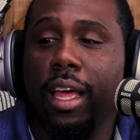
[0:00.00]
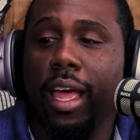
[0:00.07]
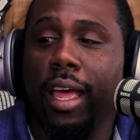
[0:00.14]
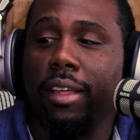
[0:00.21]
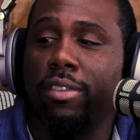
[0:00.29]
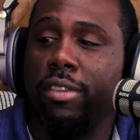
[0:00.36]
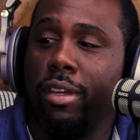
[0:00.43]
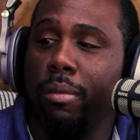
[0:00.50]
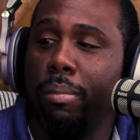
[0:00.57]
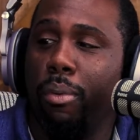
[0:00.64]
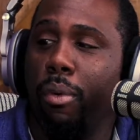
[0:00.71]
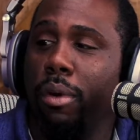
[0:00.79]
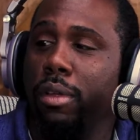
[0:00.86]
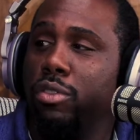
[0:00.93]
at some
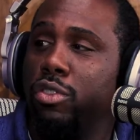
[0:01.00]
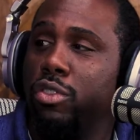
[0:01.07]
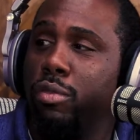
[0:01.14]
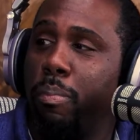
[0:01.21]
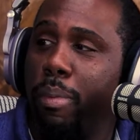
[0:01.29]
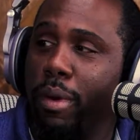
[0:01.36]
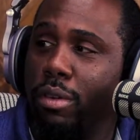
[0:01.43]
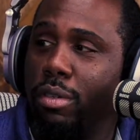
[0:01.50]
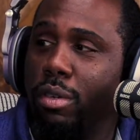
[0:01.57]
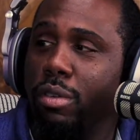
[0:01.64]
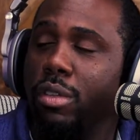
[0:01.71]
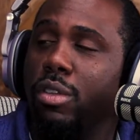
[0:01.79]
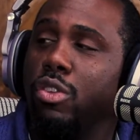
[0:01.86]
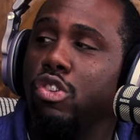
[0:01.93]
point
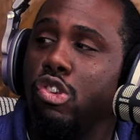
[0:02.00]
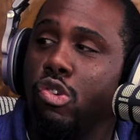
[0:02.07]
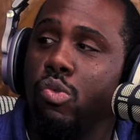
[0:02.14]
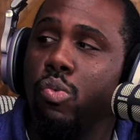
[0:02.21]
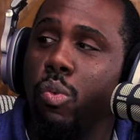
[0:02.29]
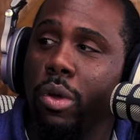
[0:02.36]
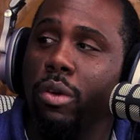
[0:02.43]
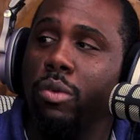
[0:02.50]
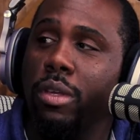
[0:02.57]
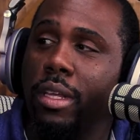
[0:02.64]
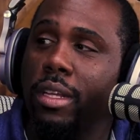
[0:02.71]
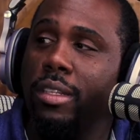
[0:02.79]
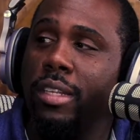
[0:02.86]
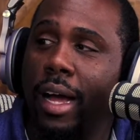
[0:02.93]
spiritually you will
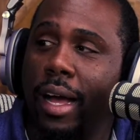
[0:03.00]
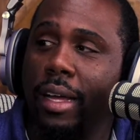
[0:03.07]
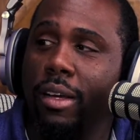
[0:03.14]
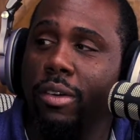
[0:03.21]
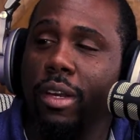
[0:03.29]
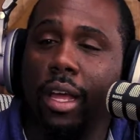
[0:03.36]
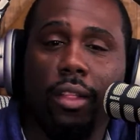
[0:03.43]
get tired.